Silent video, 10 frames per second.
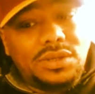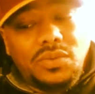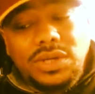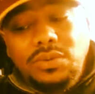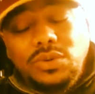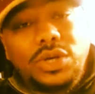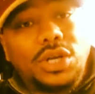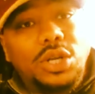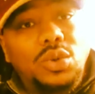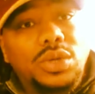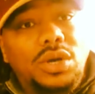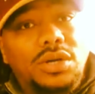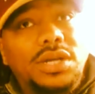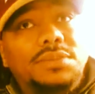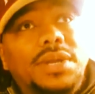When he was with Clue and
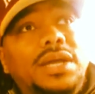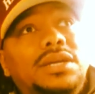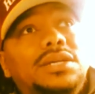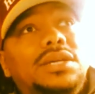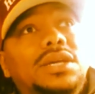all them, like,